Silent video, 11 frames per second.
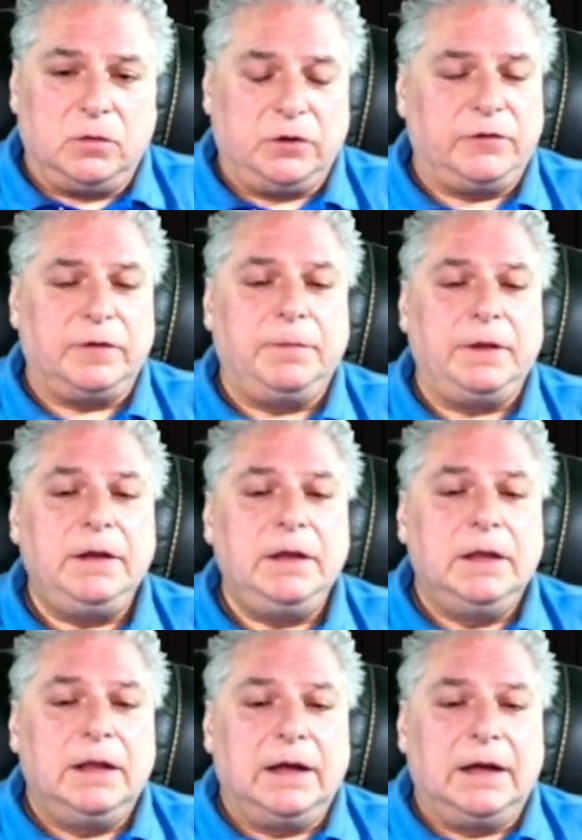something,
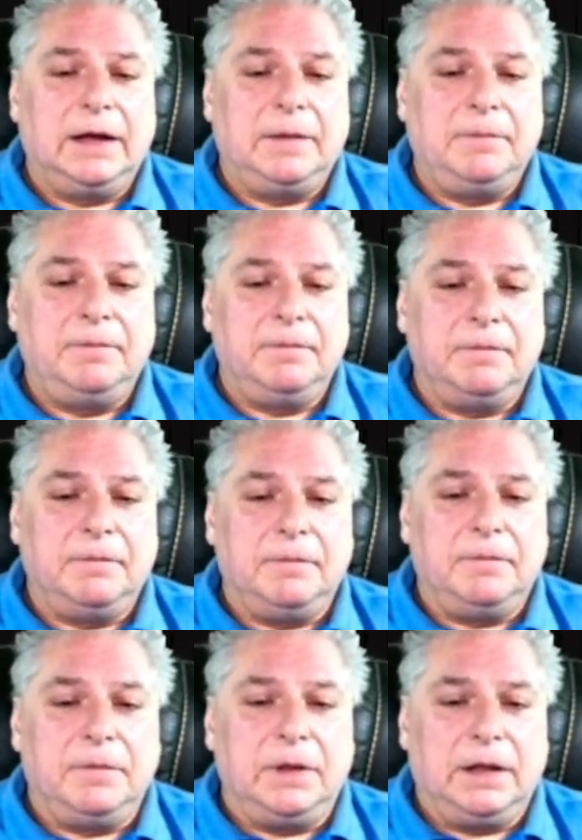and
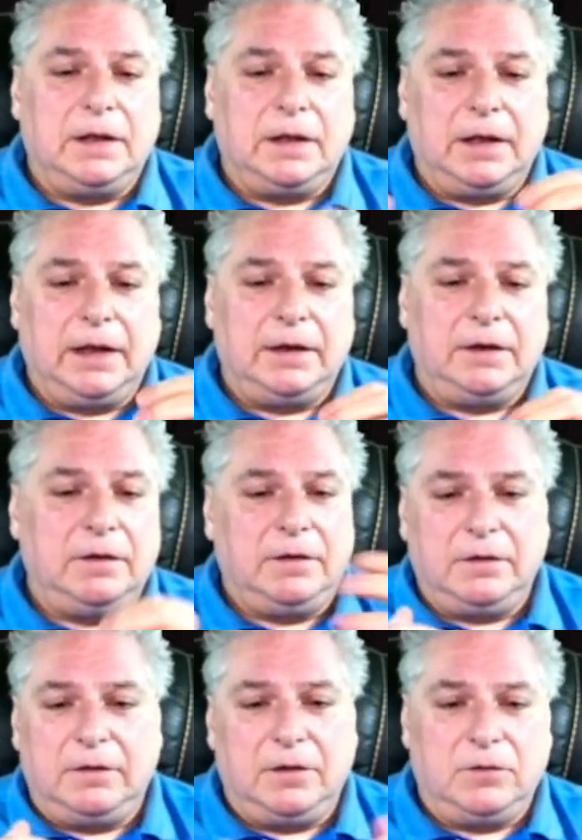
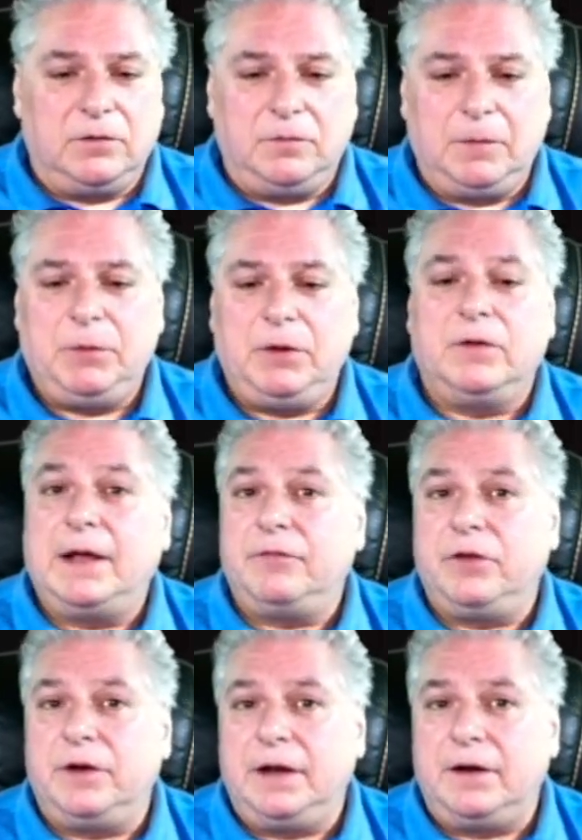maybe you don't
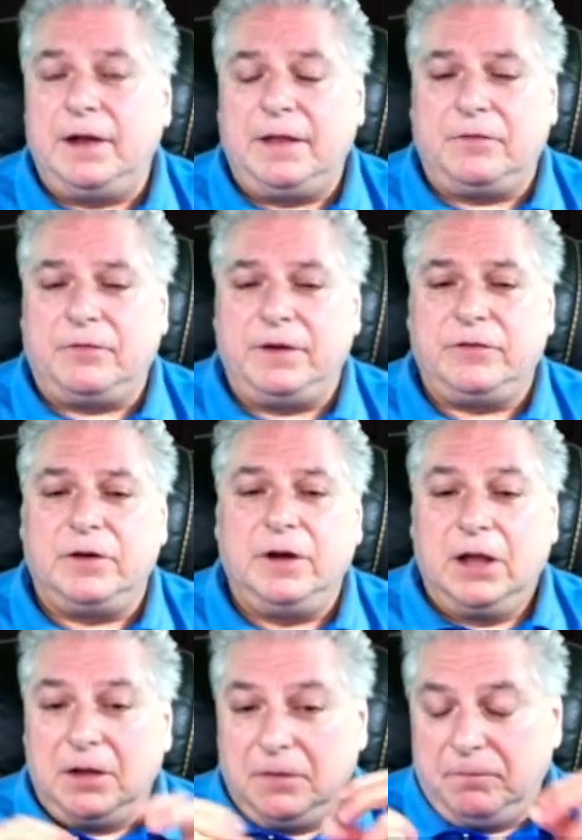have good internet in the freezer.
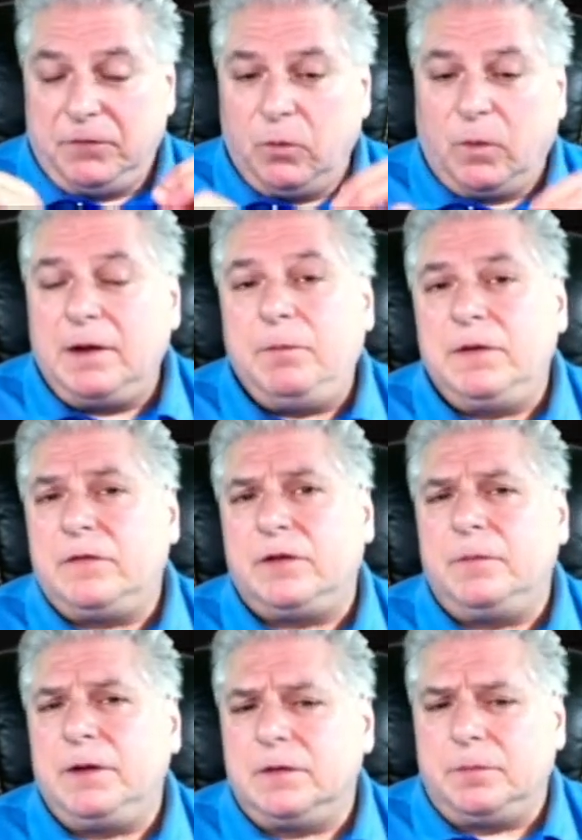You want to
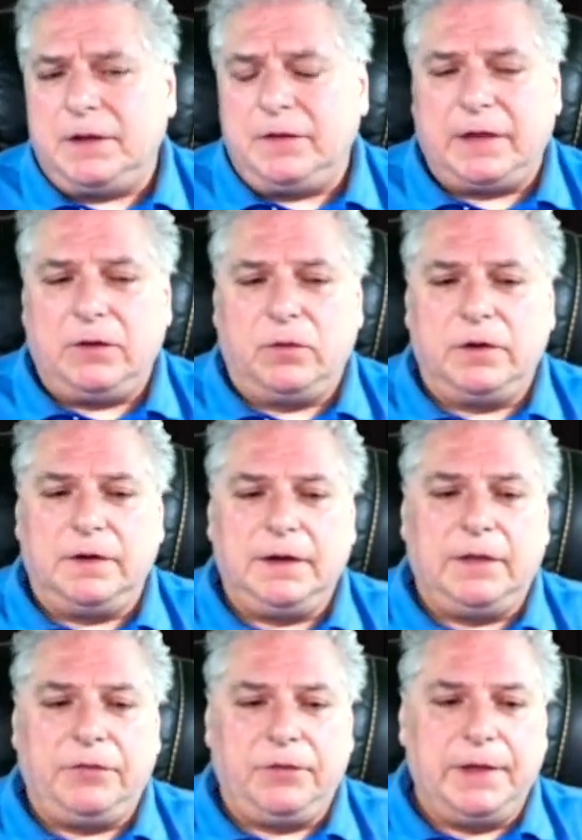still be able to place that order and
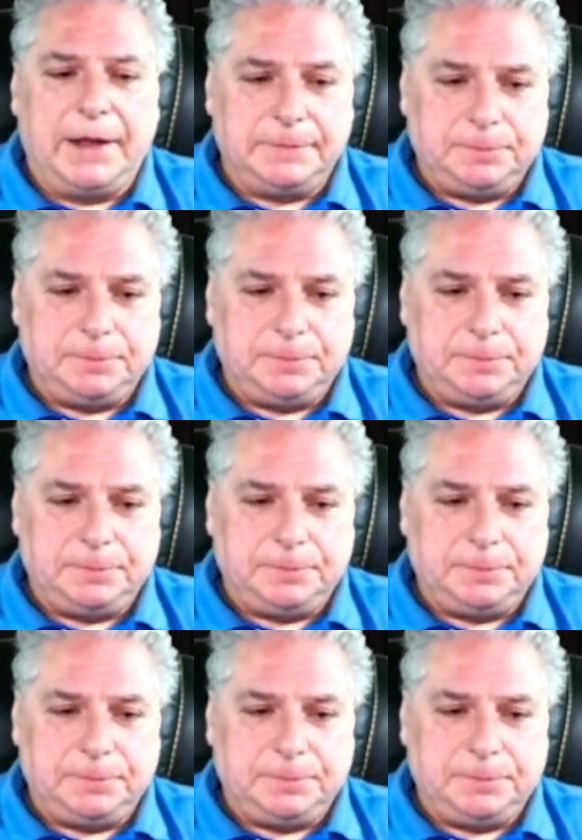get through that.